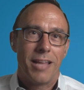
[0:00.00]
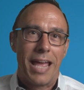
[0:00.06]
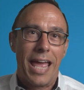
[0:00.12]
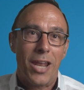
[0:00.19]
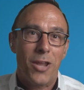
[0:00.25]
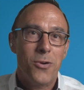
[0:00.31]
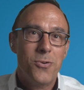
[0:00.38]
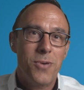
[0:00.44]

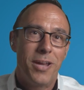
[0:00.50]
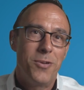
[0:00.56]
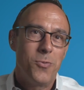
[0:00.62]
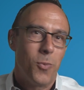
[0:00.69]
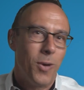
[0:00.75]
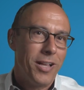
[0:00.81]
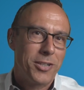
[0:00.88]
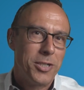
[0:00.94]
hello
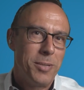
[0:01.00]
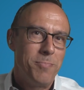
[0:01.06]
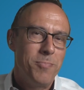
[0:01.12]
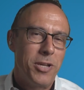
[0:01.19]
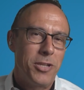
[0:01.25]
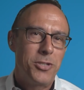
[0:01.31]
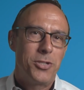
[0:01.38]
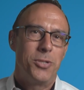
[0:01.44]
and
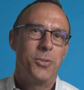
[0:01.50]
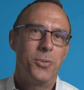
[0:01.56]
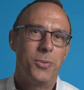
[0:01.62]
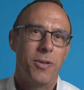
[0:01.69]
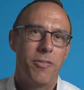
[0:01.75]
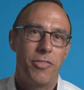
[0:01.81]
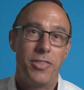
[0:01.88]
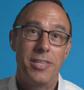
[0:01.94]
welcome
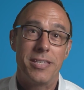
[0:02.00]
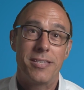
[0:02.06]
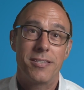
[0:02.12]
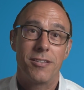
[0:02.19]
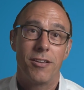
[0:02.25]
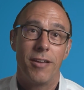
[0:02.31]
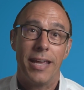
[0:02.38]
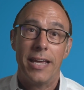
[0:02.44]
to
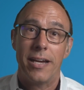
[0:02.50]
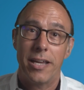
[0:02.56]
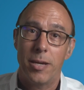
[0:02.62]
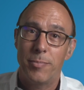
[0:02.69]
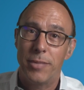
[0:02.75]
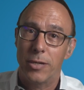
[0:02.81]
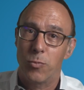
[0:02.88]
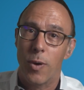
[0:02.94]
this
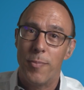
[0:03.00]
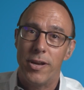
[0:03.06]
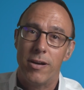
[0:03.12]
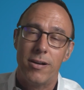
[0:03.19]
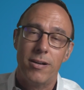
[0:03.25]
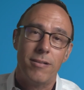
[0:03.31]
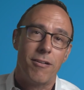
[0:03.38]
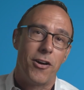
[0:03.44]
AIA Update
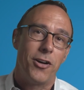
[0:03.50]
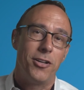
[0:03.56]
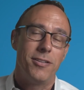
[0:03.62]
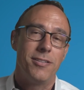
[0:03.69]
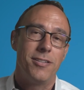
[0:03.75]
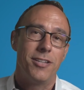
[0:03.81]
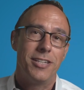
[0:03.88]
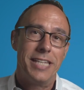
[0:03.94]
webinar
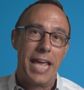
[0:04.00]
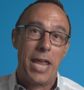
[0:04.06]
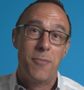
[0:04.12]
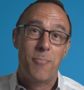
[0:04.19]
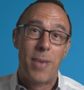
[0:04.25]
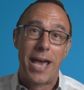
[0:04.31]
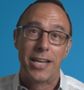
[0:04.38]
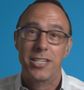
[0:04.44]
on the
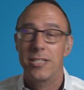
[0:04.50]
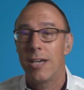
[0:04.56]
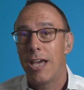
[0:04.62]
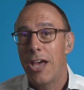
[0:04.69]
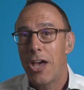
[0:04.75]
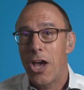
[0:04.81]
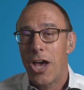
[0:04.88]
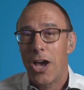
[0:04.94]
impact
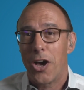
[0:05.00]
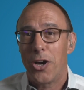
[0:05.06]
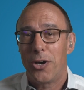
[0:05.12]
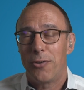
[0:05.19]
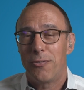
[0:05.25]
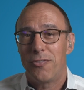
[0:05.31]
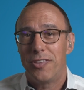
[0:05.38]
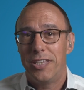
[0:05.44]

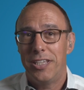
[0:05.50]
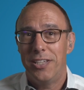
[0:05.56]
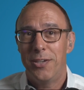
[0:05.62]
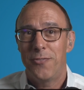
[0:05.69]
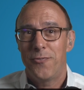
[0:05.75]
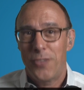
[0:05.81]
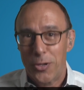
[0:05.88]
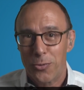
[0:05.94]
of
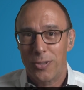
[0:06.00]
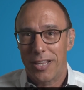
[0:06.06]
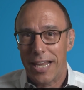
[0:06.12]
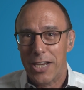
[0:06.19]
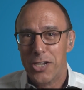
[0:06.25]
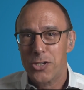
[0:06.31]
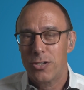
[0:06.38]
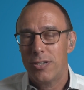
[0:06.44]
the federal
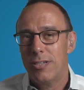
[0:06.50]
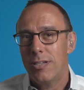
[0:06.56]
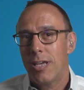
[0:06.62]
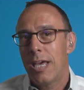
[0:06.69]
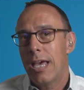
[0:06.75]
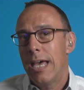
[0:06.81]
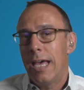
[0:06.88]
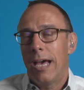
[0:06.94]
election
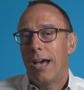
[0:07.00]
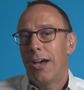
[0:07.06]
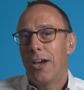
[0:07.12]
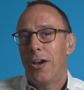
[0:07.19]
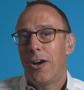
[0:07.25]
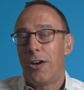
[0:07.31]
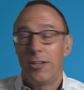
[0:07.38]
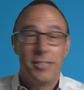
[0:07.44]

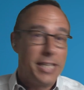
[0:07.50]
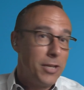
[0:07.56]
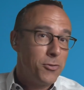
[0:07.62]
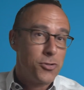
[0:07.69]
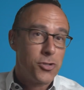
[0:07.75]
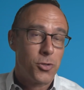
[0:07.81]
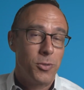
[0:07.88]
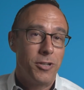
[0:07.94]
on the
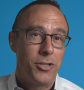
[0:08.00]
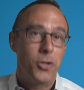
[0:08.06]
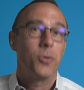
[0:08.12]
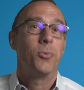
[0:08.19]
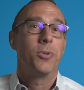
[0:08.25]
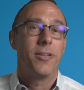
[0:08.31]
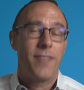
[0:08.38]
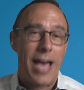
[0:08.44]
industry, on the
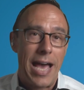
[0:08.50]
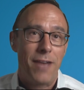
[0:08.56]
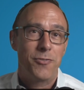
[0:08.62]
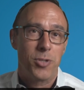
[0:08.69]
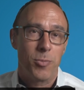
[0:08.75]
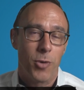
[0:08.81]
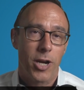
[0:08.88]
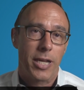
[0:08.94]
automotive
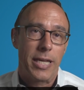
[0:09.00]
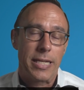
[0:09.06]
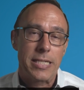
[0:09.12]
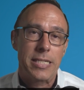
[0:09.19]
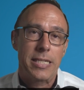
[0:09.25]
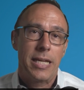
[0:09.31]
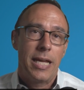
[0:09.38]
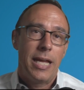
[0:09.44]
aftermarket,